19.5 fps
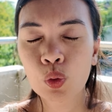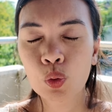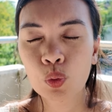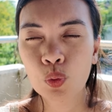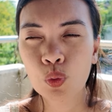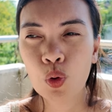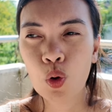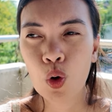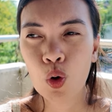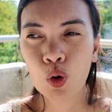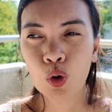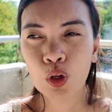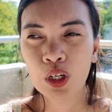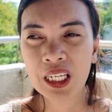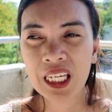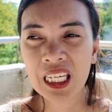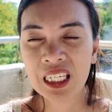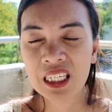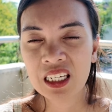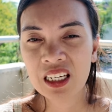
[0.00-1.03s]
to all
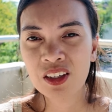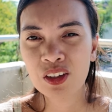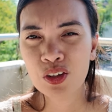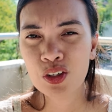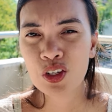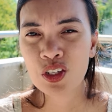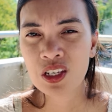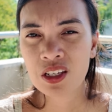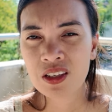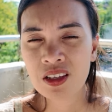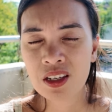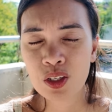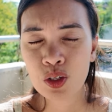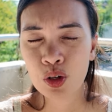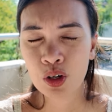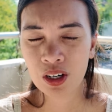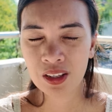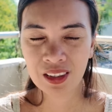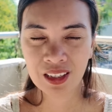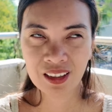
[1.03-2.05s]
Indian nurses
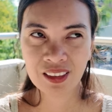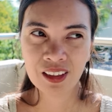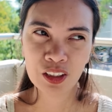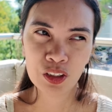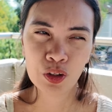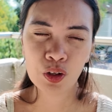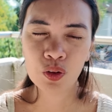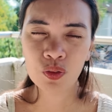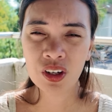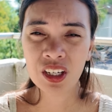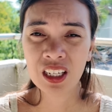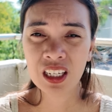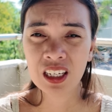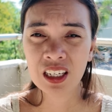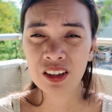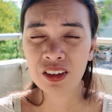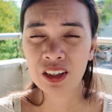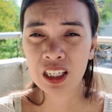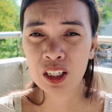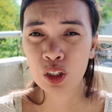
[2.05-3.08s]
that are already
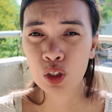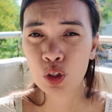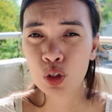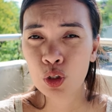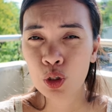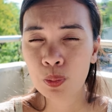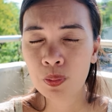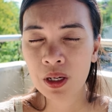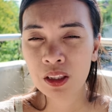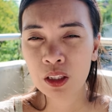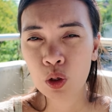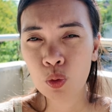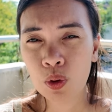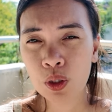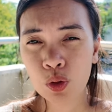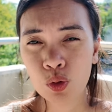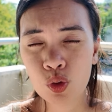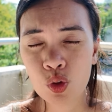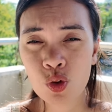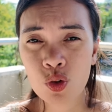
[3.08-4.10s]
here in Europe and they
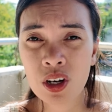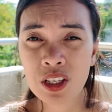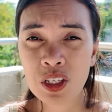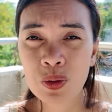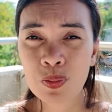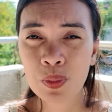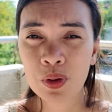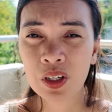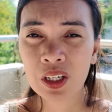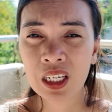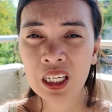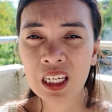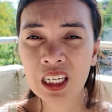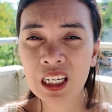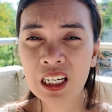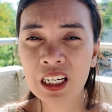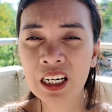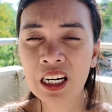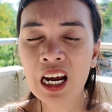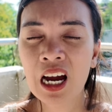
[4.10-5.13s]
want to transfer
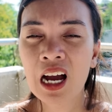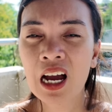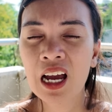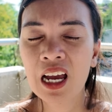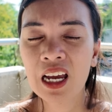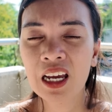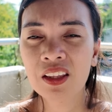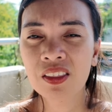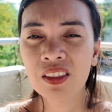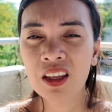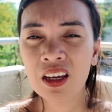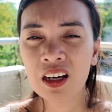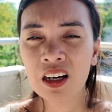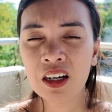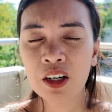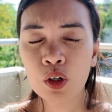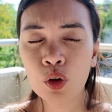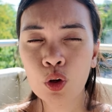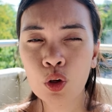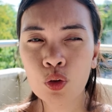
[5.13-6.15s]
here and they
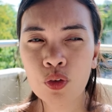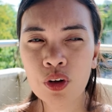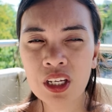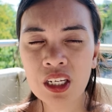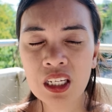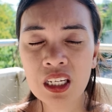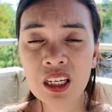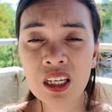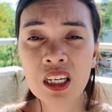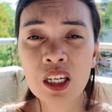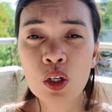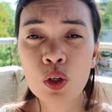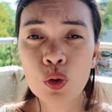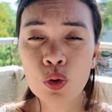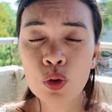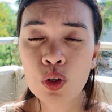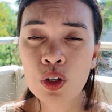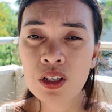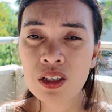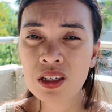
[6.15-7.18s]
are already
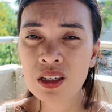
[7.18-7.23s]
EU